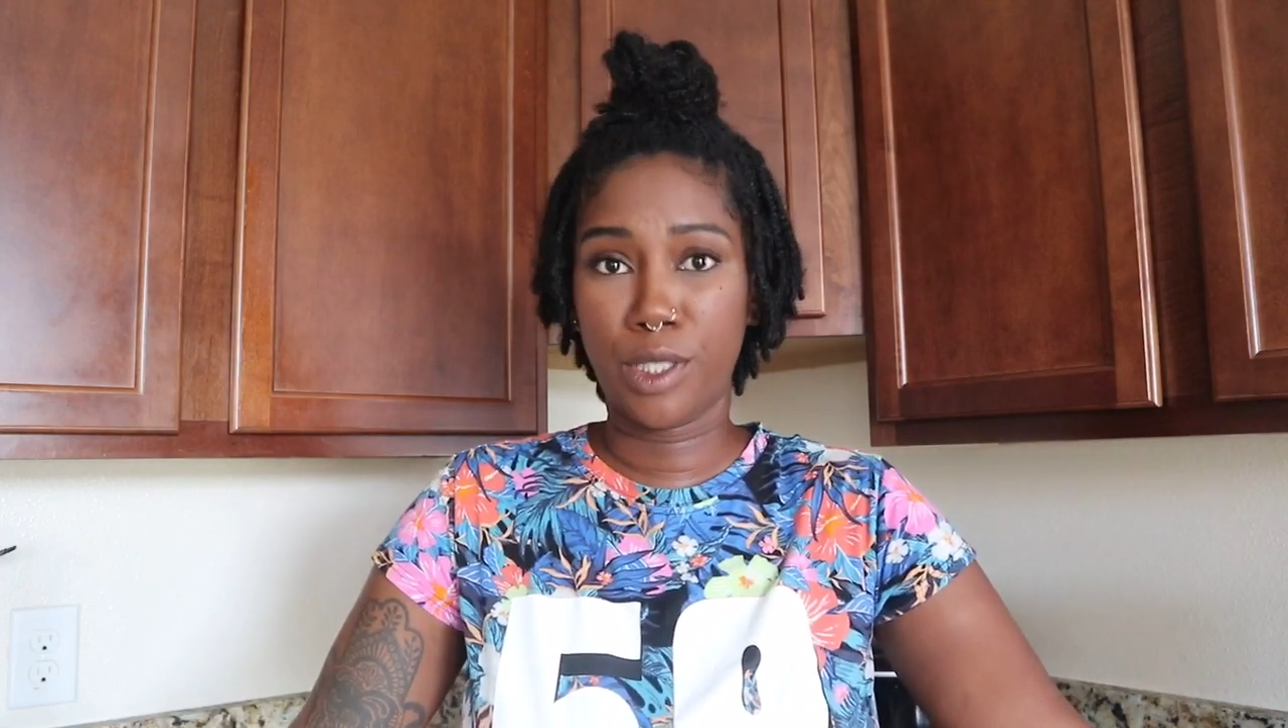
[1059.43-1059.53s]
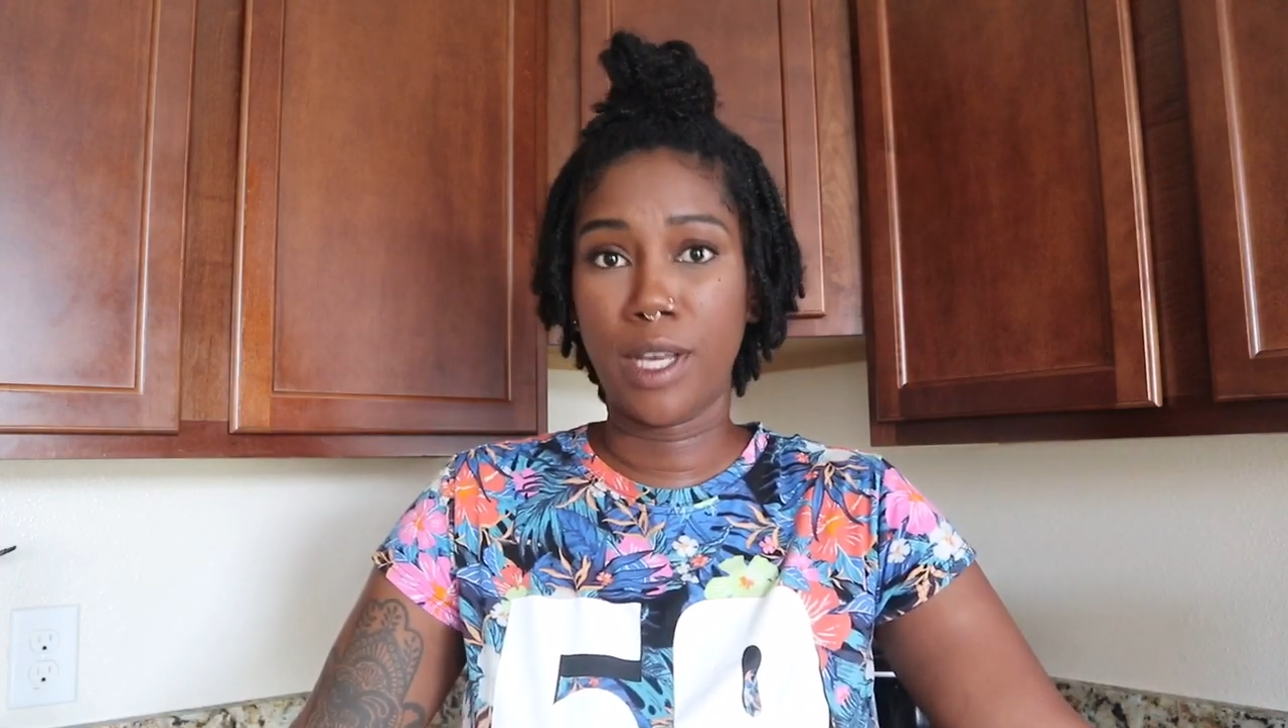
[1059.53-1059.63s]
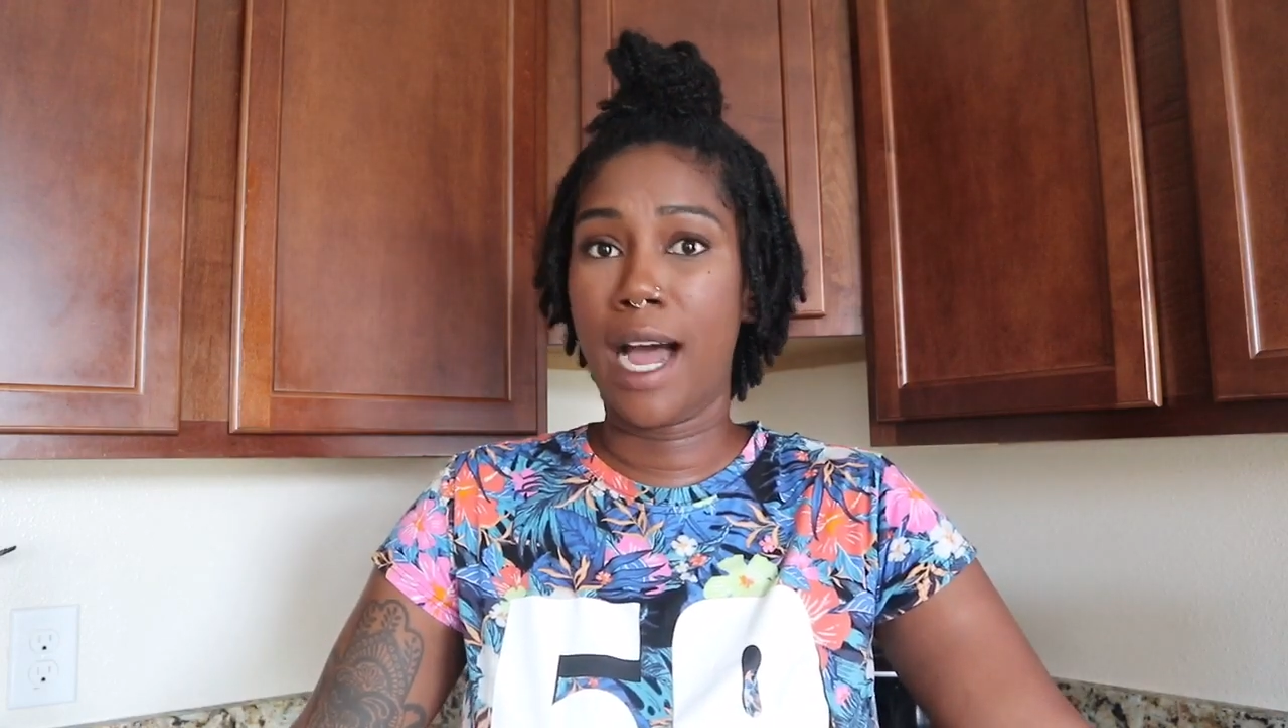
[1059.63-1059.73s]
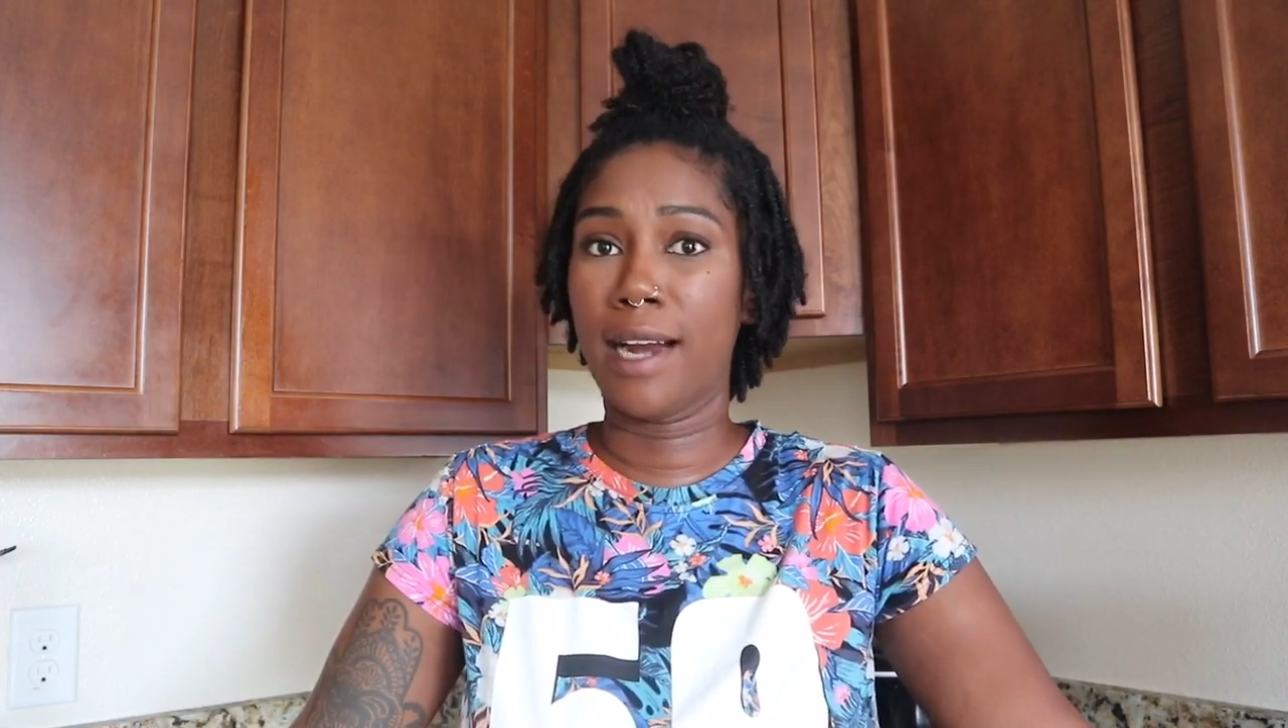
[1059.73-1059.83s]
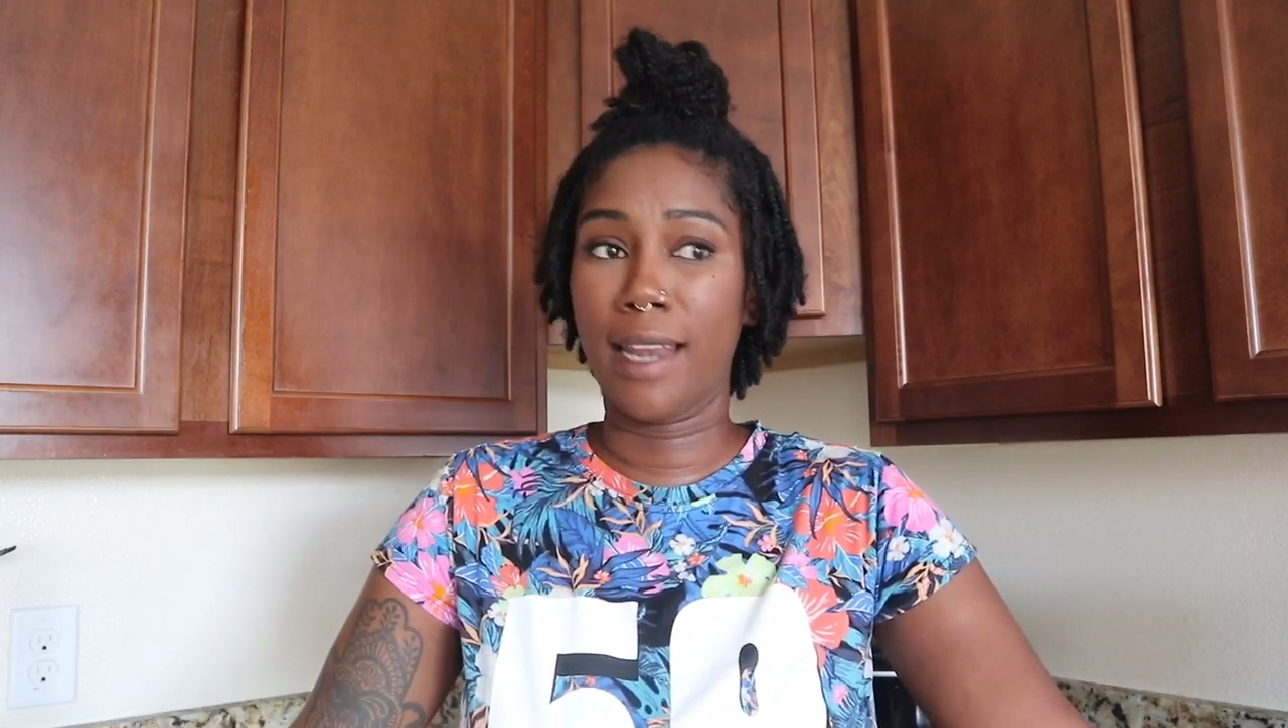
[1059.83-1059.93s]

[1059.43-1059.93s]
to our